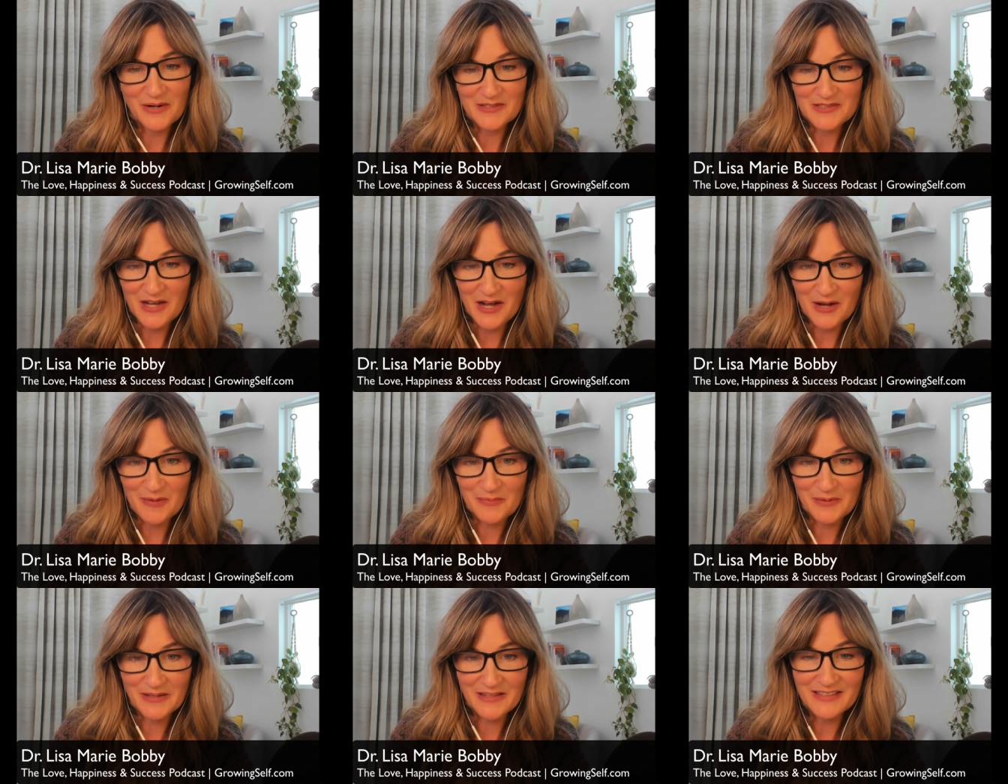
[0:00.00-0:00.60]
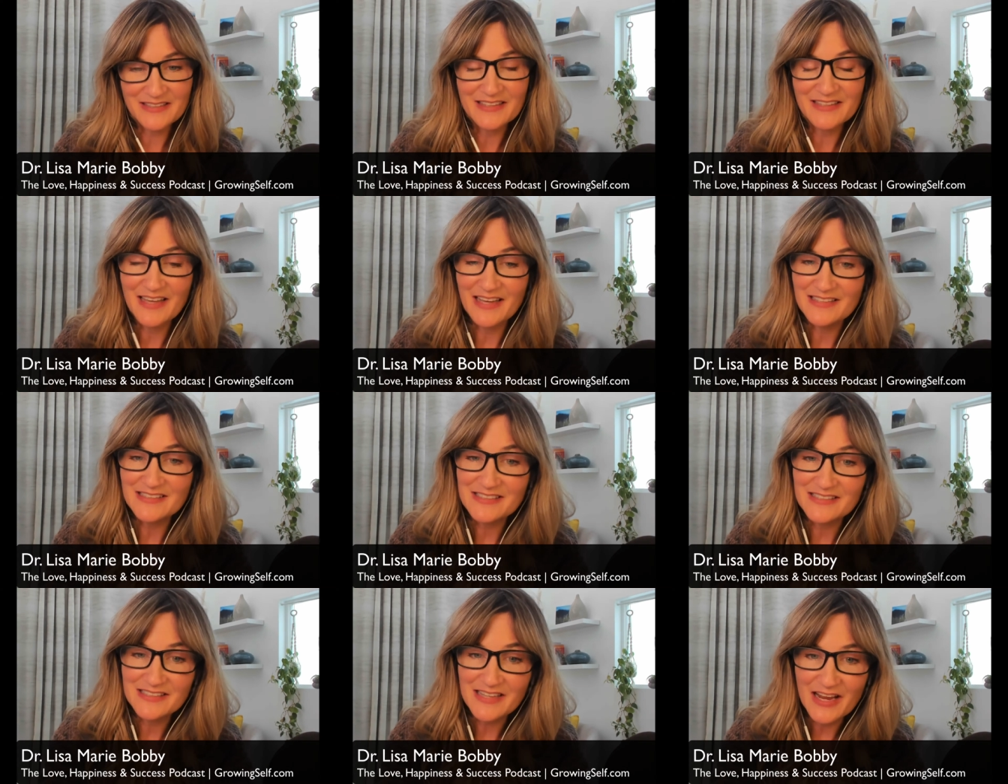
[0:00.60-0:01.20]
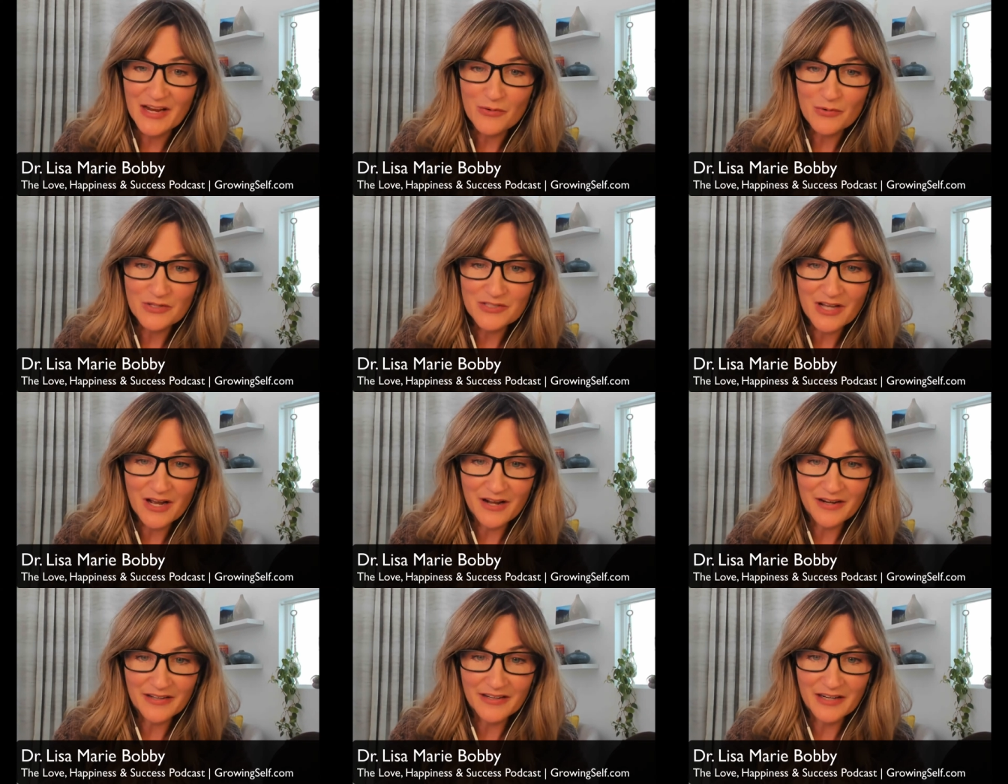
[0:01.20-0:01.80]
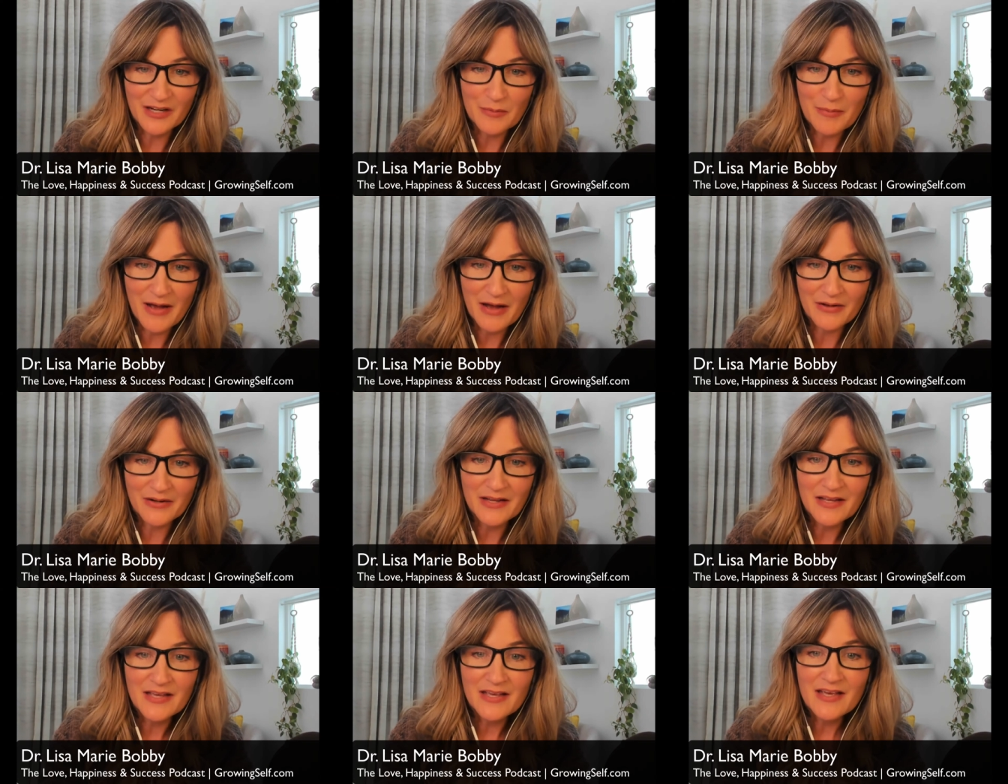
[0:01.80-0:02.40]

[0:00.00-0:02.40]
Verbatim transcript: topic. Again, today we're talking about